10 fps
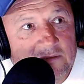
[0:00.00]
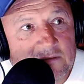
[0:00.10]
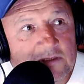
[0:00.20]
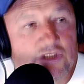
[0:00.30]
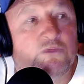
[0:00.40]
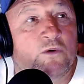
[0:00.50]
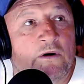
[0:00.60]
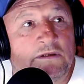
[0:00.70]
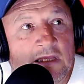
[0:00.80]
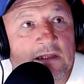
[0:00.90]
He just
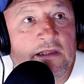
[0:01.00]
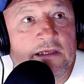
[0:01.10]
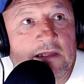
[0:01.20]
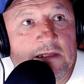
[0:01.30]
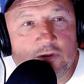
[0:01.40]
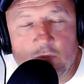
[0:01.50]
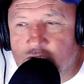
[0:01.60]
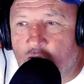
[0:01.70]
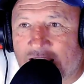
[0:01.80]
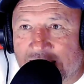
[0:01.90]
walked in, like, and he's
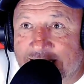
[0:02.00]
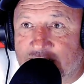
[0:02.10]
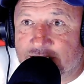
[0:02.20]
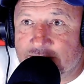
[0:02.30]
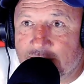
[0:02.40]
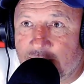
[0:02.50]
always got to eat.